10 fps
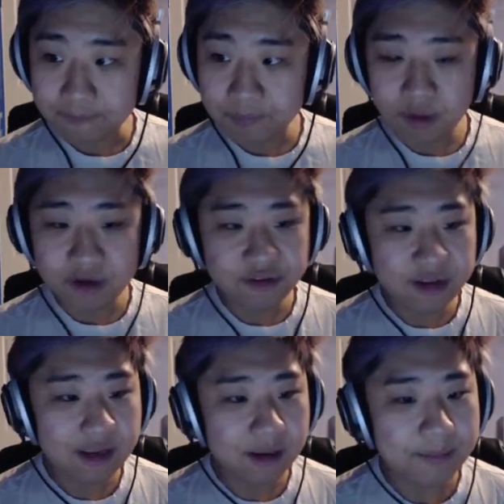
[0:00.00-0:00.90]
Why'd you
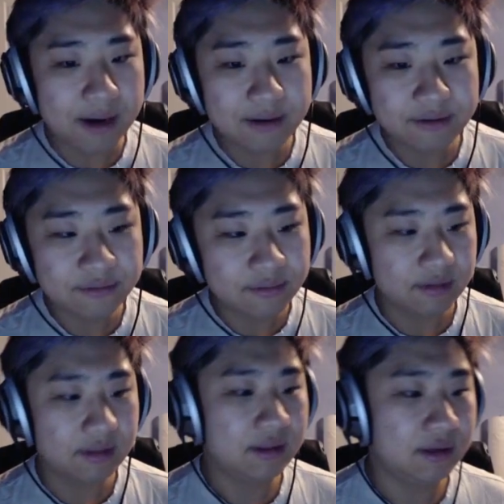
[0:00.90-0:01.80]
take out Pyros?
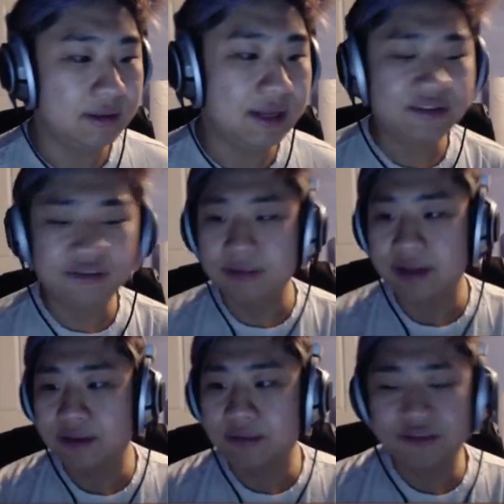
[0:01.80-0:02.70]
Last stream you
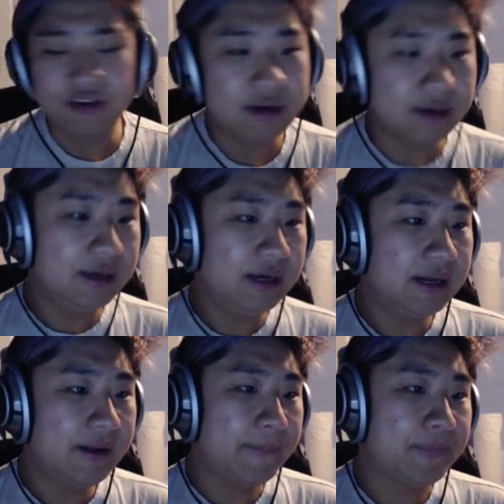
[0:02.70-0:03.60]
liked the Jaina.
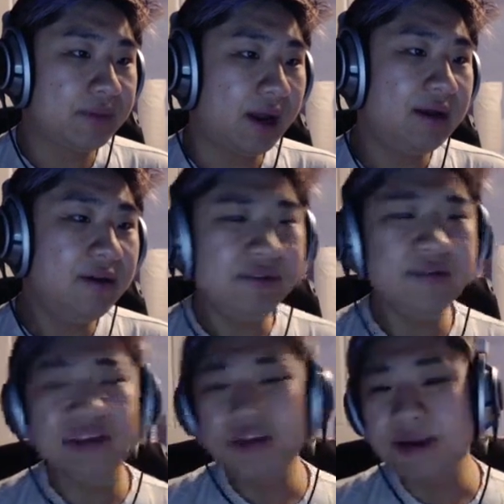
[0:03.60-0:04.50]
I noticed that
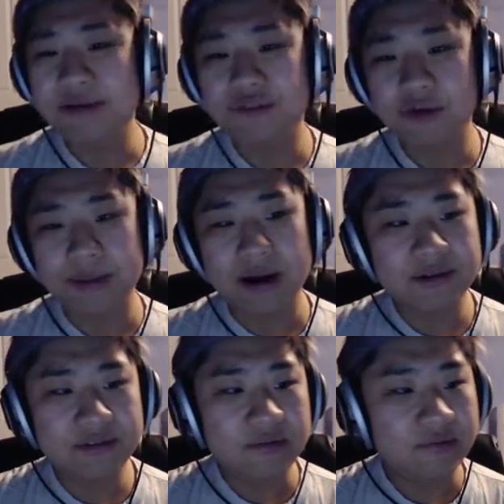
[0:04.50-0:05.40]
the 2 mana form Pyros
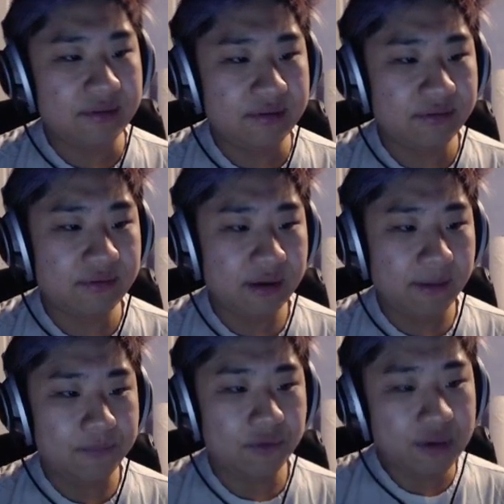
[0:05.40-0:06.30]
is useless.
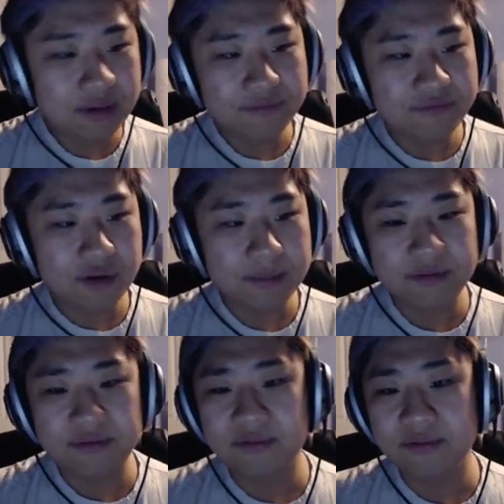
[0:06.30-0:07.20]
The only good form
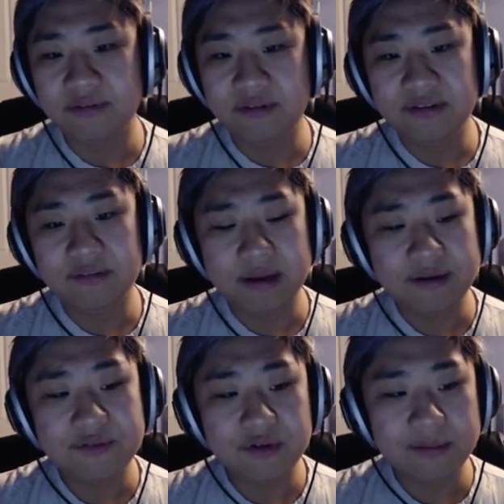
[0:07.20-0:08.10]
is 6 mana
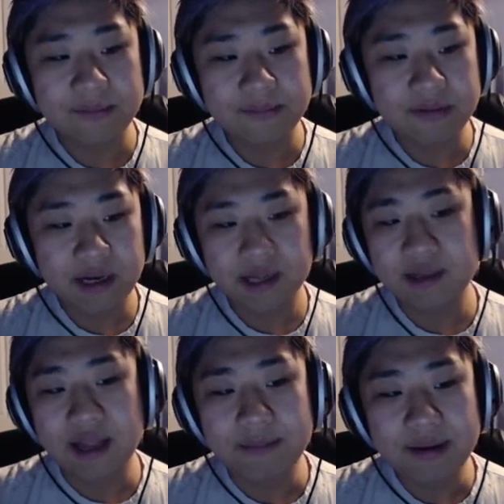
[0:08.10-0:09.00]
form, and the
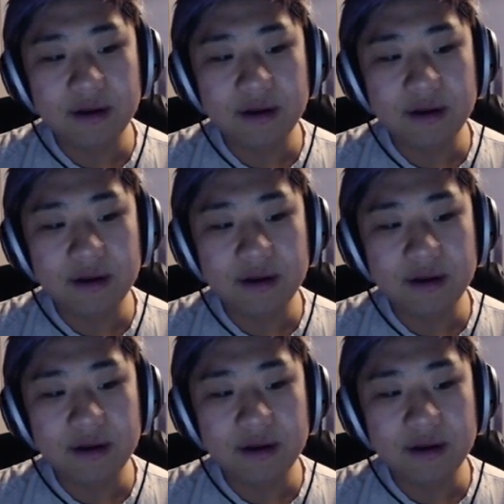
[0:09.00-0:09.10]
10 mana.